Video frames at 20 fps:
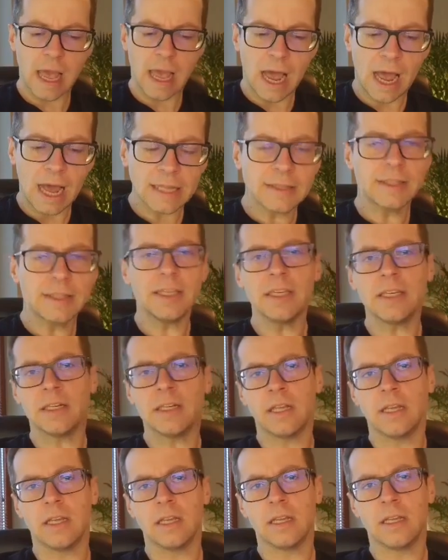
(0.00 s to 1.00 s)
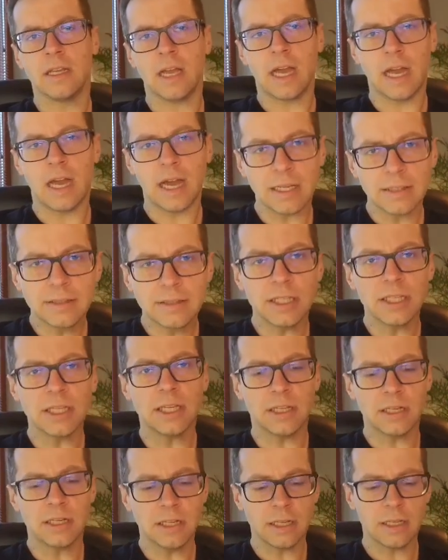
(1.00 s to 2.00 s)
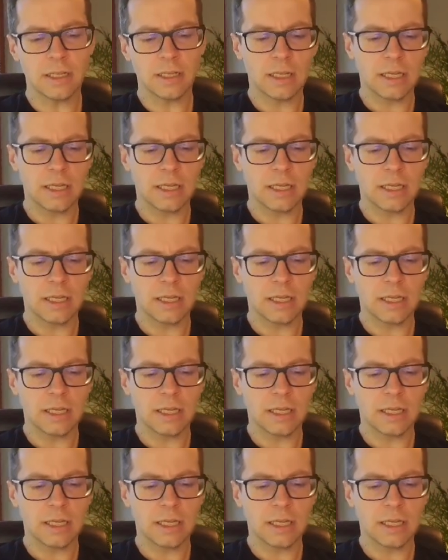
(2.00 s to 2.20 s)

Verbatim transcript: until until